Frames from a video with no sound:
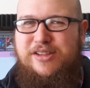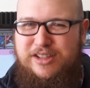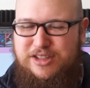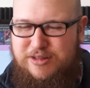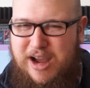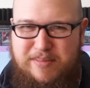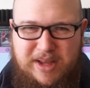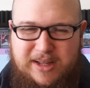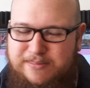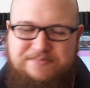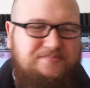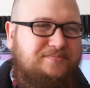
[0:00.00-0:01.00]
and then scrapping
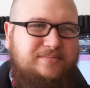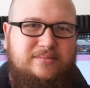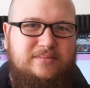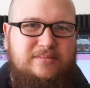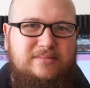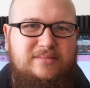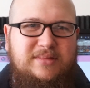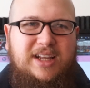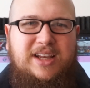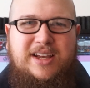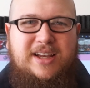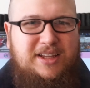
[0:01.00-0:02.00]
it.
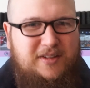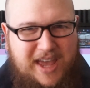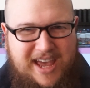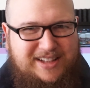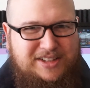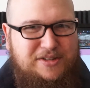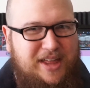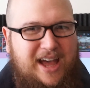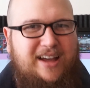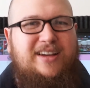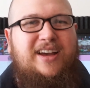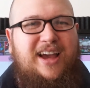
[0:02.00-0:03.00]
You can't do
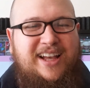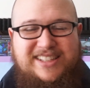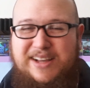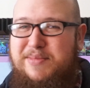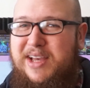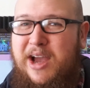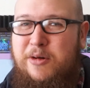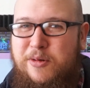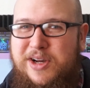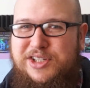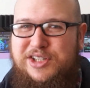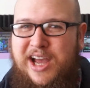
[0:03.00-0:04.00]
that. It's something I
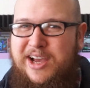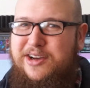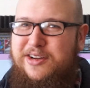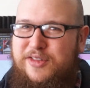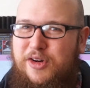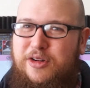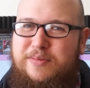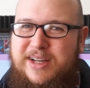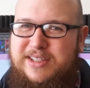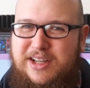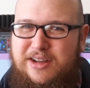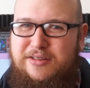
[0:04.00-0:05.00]
wish I could have told
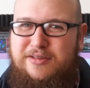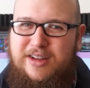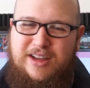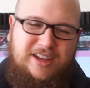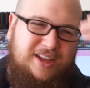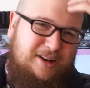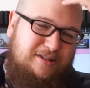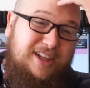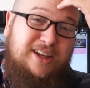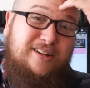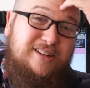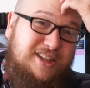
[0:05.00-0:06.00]
myself,
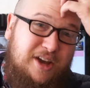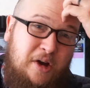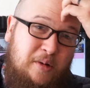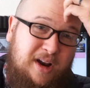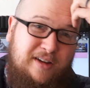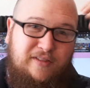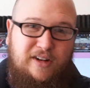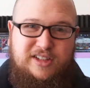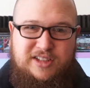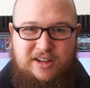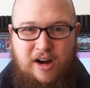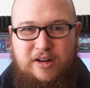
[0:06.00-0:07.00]
years ago when I
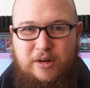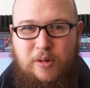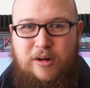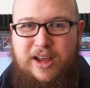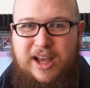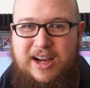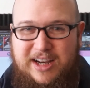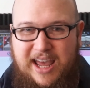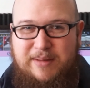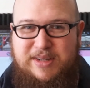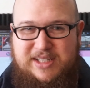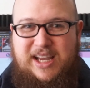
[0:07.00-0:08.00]
first started working on
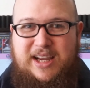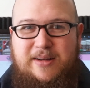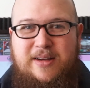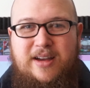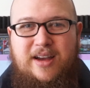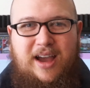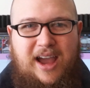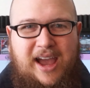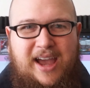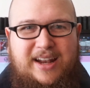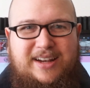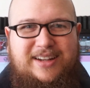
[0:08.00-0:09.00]
game design.
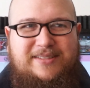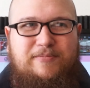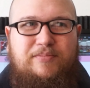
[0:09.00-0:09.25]
And